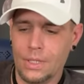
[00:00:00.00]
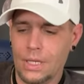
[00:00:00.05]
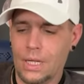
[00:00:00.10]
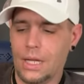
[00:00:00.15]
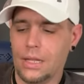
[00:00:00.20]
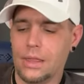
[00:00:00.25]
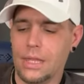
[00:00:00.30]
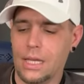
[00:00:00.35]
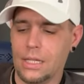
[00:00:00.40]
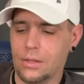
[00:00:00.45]

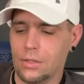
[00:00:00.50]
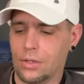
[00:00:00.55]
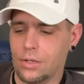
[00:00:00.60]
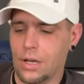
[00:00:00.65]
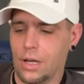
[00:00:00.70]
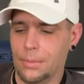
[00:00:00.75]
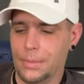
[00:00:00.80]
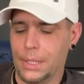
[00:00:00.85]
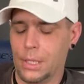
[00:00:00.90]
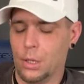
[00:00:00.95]
I think they're
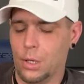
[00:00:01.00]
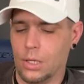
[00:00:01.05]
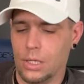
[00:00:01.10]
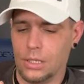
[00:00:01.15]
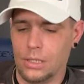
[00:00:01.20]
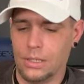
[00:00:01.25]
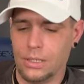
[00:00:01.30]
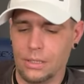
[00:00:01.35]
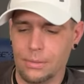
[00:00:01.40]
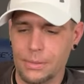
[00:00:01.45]
coming on
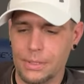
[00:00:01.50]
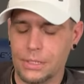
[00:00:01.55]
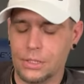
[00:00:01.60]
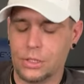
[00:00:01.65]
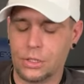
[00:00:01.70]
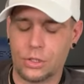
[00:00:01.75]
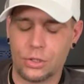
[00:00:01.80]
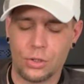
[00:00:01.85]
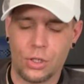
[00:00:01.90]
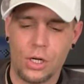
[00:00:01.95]
a little bit
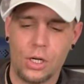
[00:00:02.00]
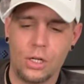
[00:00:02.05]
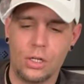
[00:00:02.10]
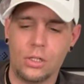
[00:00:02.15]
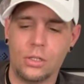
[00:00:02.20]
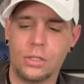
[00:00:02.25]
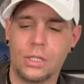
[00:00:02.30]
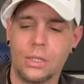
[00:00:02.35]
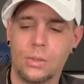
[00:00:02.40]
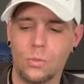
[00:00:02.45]

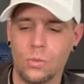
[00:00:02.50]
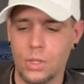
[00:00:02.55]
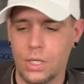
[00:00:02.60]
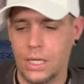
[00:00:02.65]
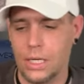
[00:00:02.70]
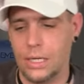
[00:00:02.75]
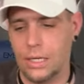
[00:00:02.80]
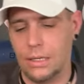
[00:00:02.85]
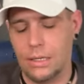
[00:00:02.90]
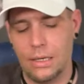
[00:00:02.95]
strong,
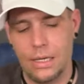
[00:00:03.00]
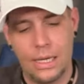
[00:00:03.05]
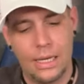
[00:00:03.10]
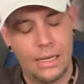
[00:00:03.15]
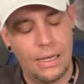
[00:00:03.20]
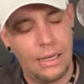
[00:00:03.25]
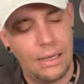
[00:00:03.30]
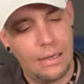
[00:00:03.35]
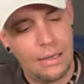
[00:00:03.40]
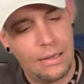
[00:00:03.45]

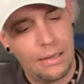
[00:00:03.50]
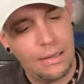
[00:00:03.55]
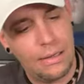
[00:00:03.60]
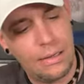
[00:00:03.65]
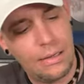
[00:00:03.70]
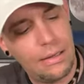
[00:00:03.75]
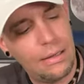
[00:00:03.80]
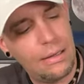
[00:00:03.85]
and